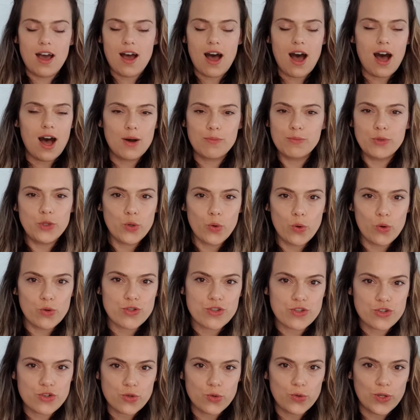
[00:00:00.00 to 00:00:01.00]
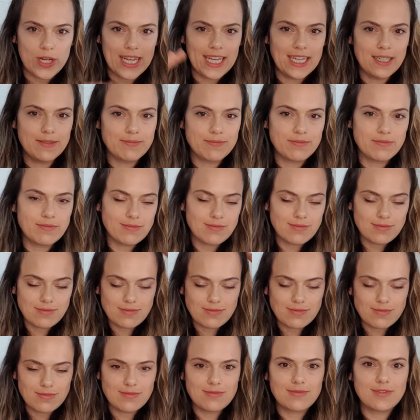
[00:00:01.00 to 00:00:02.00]
I'm yours truly,
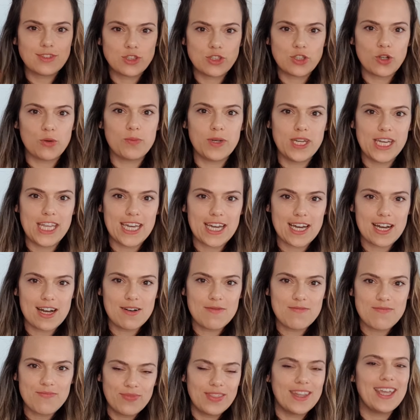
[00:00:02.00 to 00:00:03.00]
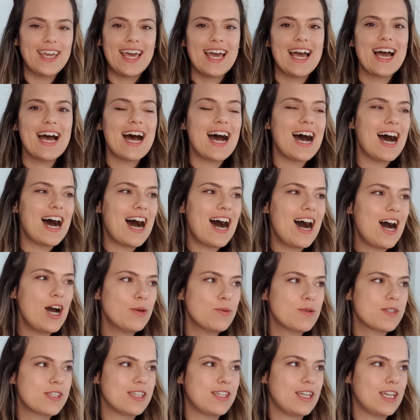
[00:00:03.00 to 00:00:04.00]
Dominica. I
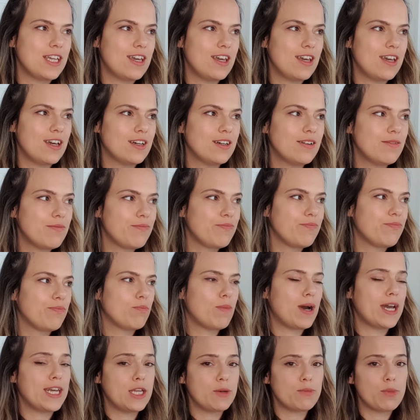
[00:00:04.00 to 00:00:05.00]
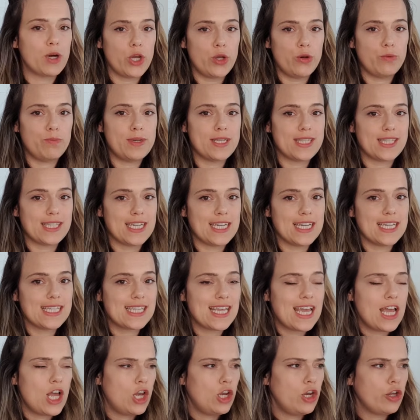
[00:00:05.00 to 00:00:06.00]
was sitting here minding my own business,
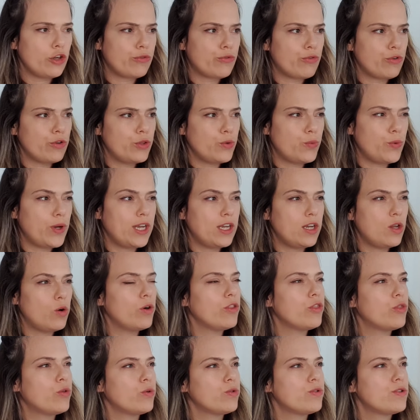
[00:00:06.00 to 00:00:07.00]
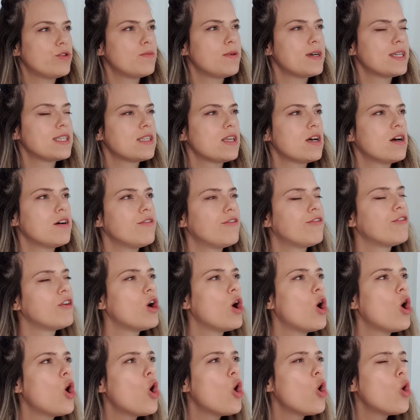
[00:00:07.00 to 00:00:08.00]
looked through the window and thought to myself,
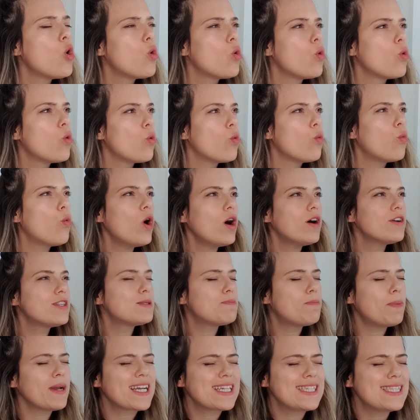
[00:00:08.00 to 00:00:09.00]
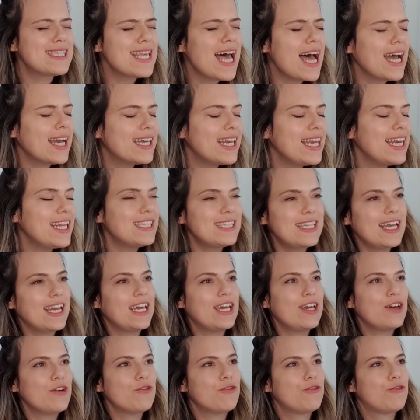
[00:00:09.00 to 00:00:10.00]
what a spectacular
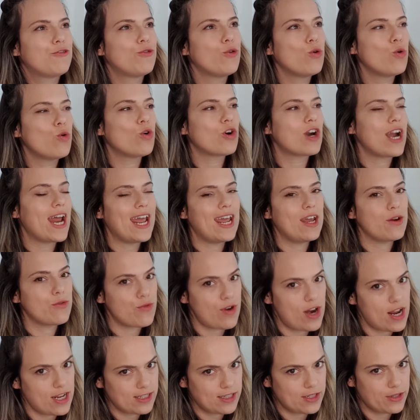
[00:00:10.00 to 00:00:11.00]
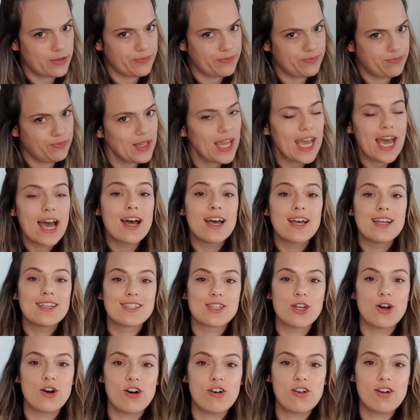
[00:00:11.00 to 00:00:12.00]
day for a rant.
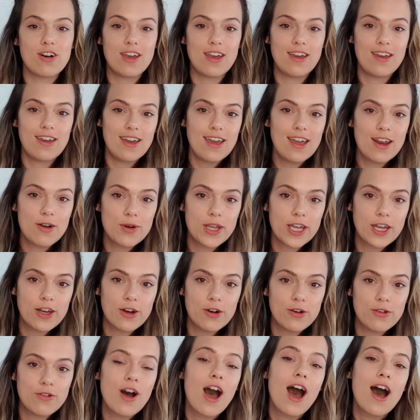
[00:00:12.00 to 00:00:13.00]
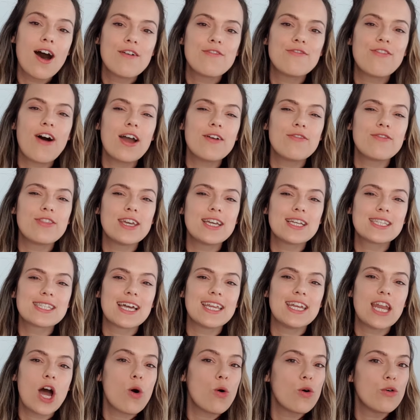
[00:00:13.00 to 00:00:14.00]
So here we go, five things I
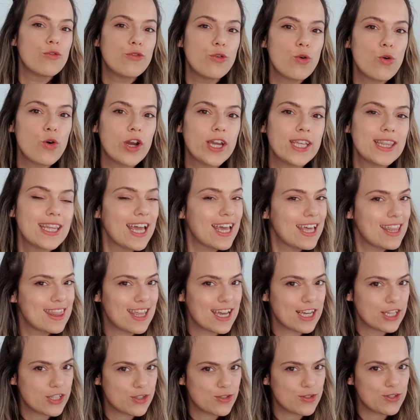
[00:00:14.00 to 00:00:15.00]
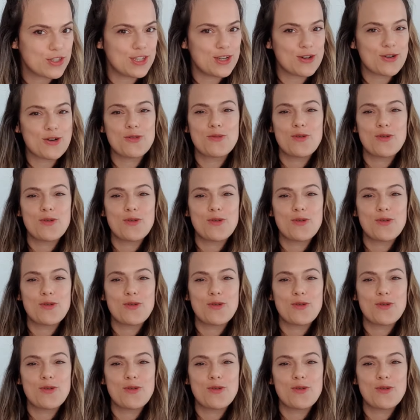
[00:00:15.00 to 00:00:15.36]
now avoid thanks to zero